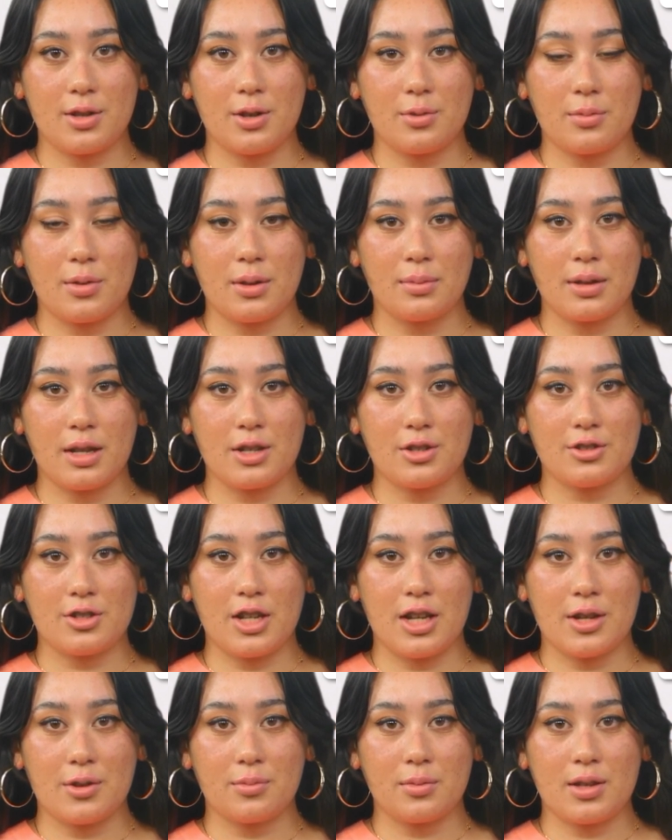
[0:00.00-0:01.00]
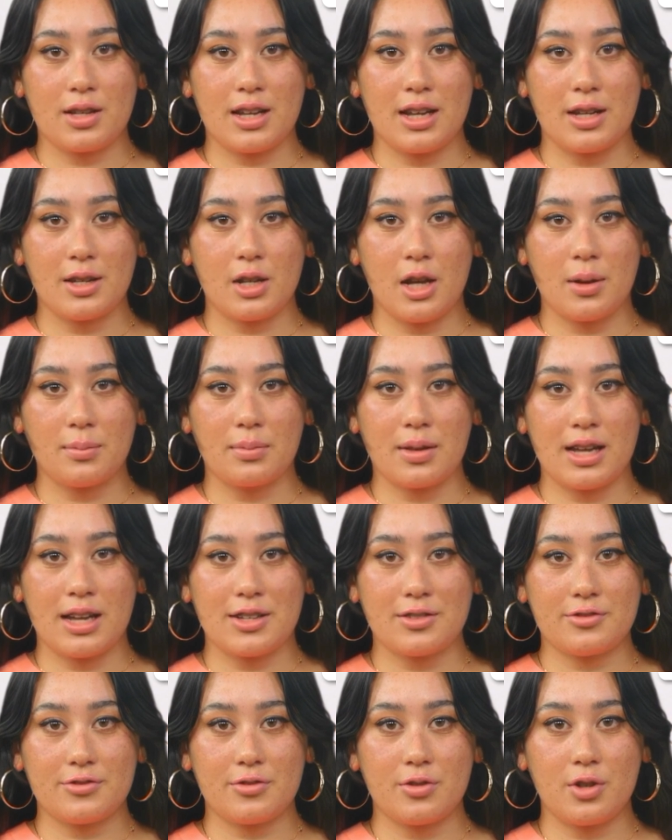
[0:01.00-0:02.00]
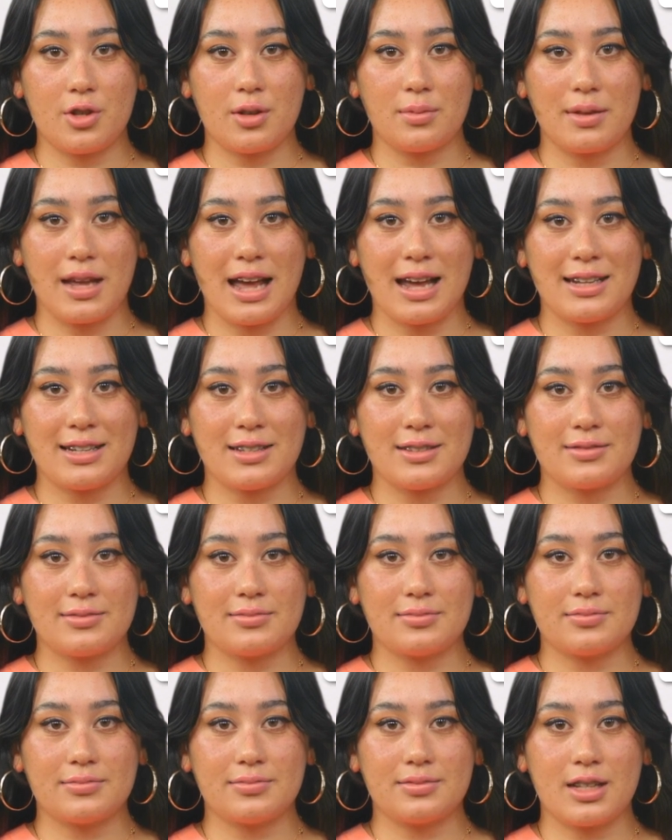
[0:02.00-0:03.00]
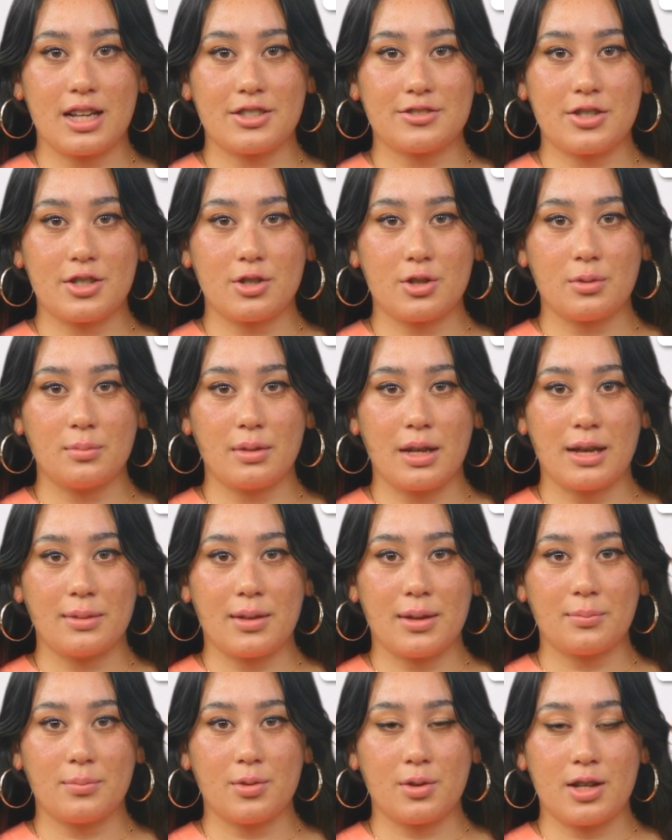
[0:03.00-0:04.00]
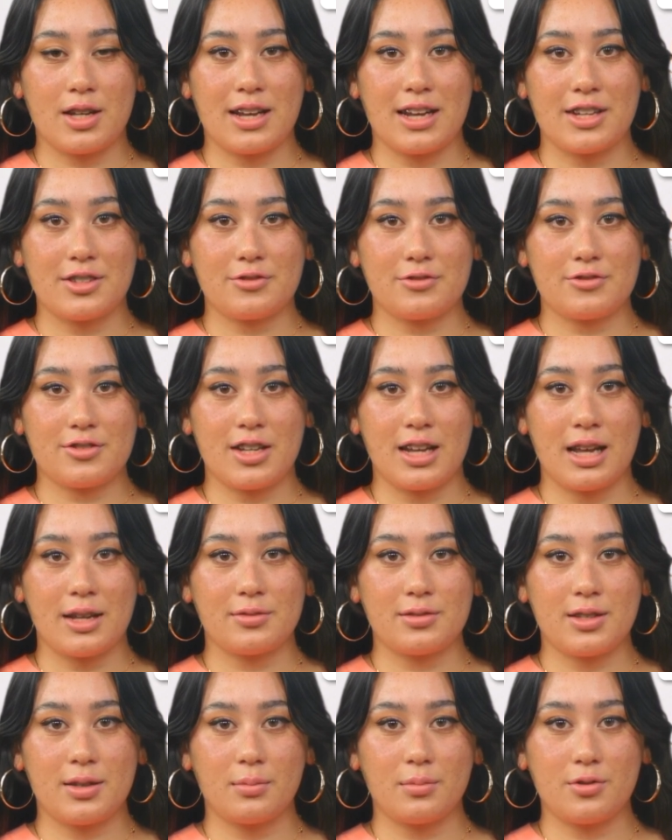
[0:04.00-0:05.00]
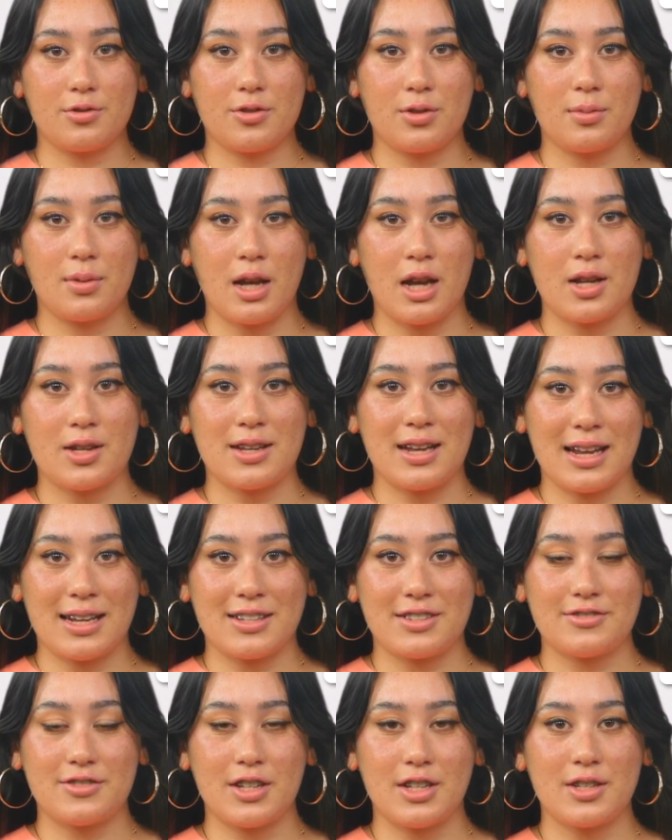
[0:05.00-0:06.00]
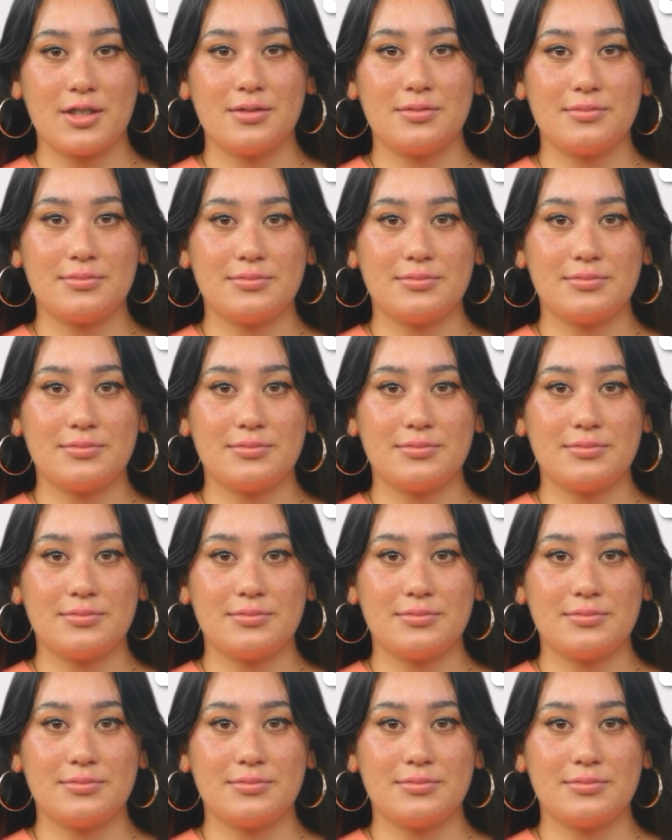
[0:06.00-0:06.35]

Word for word: a roomy crib with the accompanying floor mat, giving your baby plenty of freedom to move around and develop.